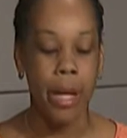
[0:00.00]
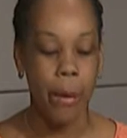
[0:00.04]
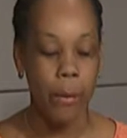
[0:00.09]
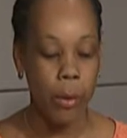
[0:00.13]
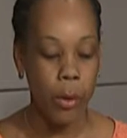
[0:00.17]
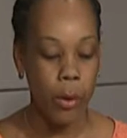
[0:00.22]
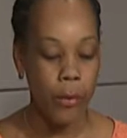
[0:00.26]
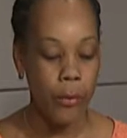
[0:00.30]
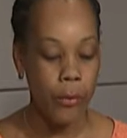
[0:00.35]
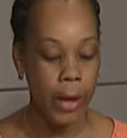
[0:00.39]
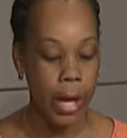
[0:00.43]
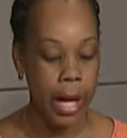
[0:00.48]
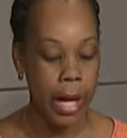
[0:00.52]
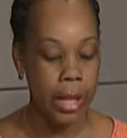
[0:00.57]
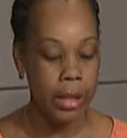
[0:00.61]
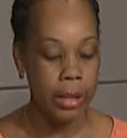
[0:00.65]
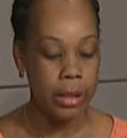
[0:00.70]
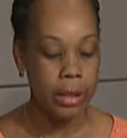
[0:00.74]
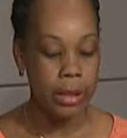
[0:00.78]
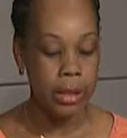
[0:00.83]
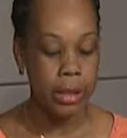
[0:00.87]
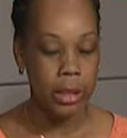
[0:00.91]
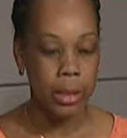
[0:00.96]
they
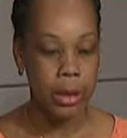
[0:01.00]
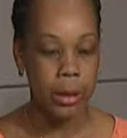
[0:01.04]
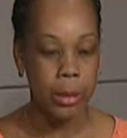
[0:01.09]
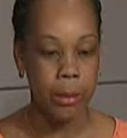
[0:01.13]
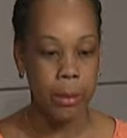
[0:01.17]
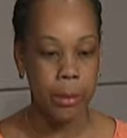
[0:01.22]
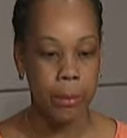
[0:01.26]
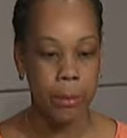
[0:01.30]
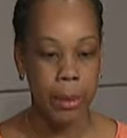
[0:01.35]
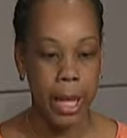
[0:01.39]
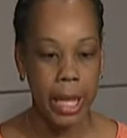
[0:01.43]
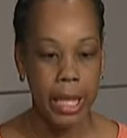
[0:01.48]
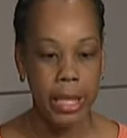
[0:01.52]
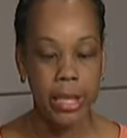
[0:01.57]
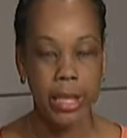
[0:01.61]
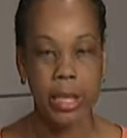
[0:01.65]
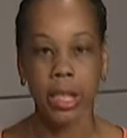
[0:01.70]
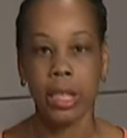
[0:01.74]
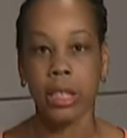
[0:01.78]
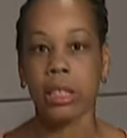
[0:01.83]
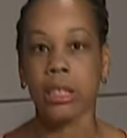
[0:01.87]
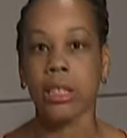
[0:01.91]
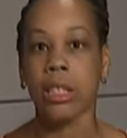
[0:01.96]
provide the
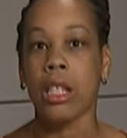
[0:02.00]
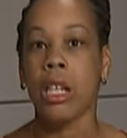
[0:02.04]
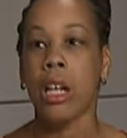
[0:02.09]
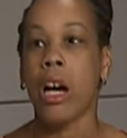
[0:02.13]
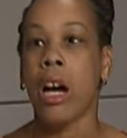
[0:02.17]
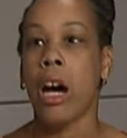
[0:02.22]
patient.